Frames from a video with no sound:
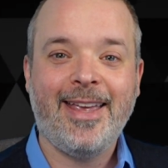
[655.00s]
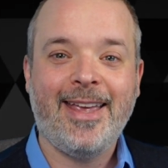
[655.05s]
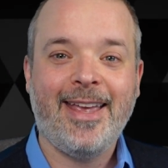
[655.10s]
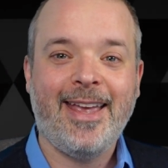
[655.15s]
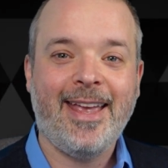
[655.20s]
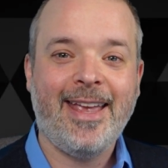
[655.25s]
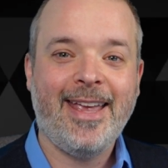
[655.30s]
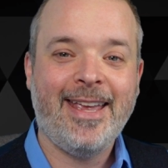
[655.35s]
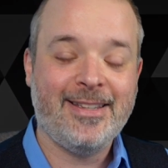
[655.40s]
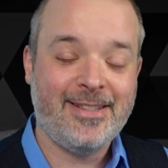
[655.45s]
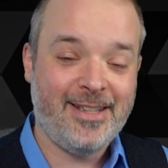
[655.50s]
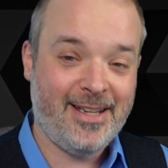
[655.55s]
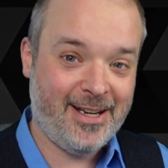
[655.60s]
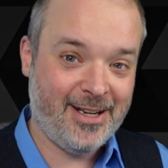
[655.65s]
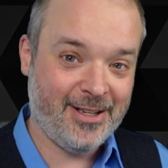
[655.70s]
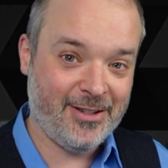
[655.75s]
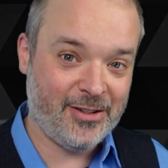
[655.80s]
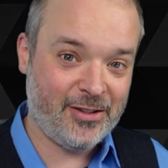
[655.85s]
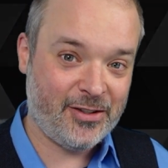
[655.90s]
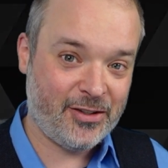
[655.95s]
is a
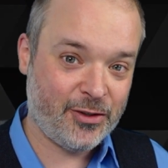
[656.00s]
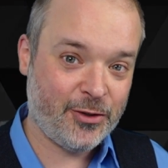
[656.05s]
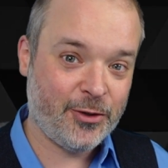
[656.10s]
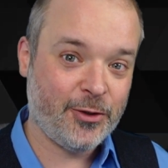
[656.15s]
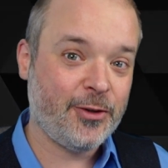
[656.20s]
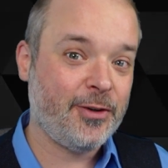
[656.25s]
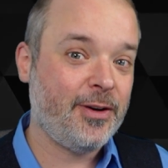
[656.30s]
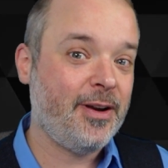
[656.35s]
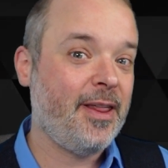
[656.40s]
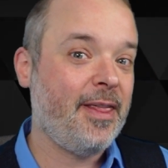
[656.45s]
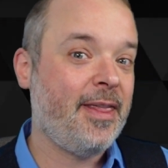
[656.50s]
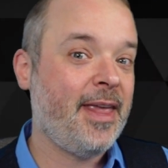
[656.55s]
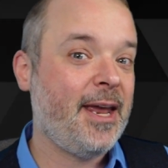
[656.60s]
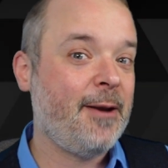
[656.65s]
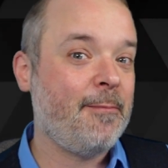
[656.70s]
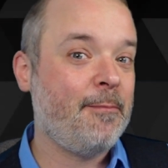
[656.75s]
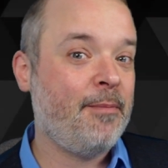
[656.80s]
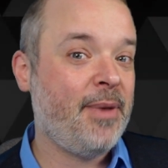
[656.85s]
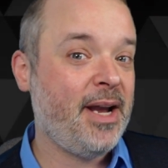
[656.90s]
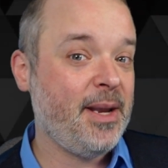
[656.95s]
concern
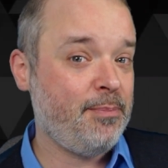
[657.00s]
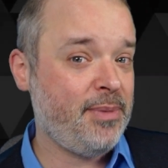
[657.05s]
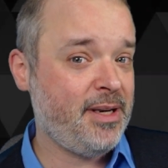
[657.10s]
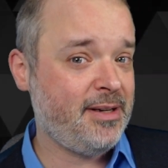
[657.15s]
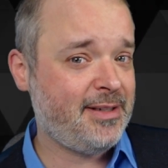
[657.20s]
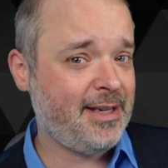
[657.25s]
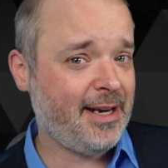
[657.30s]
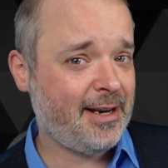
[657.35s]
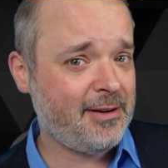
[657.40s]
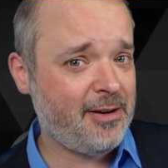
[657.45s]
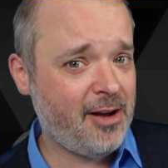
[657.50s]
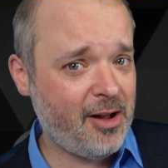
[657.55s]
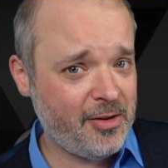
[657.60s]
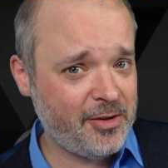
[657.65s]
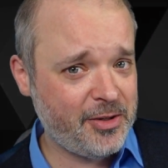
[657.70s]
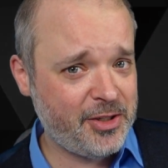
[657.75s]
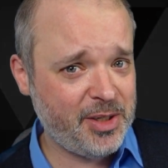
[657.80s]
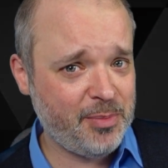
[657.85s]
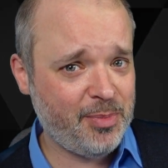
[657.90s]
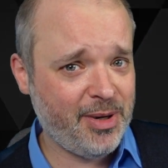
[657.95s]
that might be
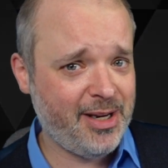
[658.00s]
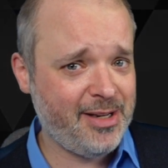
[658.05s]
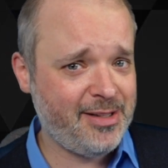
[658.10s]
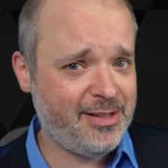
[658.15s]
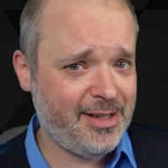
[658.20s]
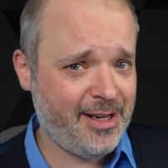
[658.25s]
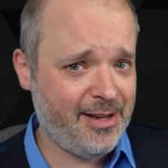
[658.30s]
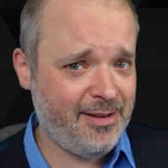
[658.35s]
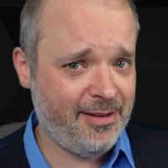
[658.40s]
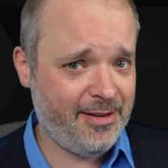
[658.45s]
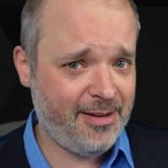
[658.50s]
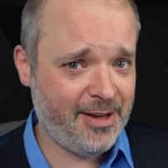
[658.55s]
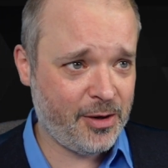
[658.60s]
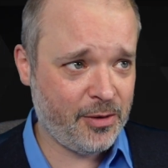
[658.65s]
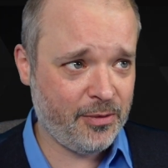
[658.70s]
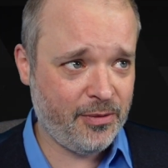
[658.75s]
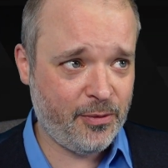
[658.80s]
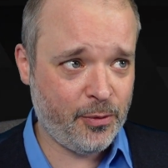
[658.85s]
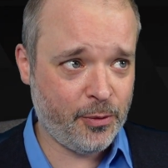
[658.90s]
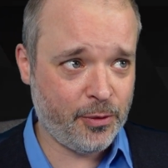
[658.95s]
technology-based and
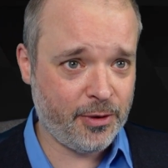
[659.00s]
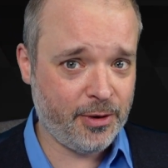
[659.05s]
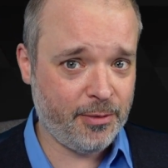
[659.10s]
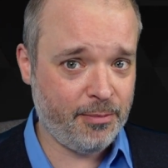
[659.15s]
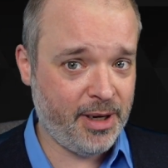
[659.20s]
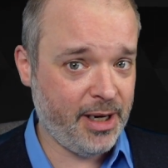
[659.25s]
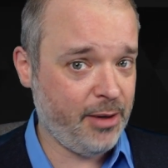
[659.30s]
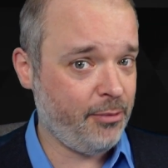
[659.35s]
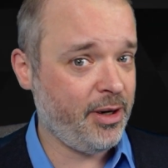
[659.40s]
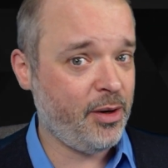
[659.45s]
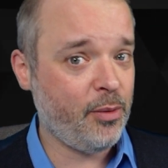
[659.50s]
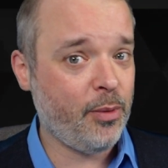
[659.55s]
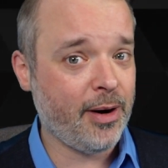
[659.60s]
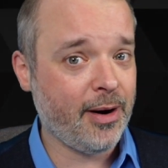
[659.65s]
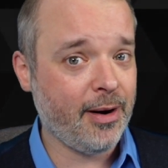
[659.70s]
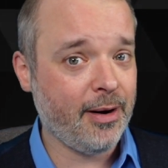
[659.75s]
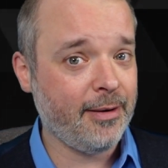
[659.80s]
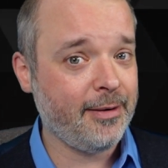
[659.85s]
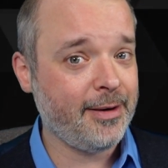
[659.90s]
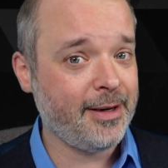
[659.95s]
therefore might
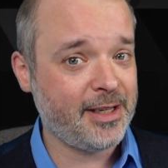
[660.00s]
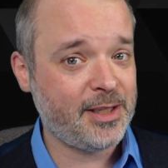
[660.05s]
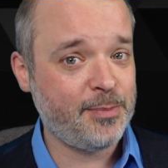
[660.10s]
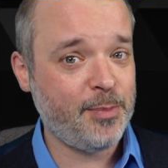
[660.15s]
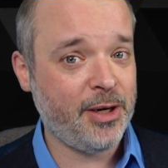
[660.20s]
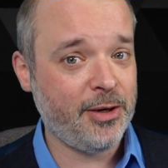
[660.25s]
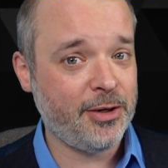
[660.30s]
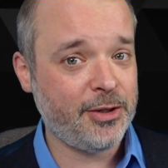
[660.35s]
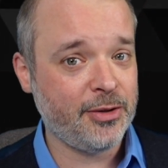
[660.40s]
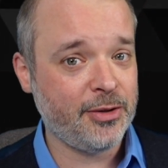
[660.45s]
require an expenditure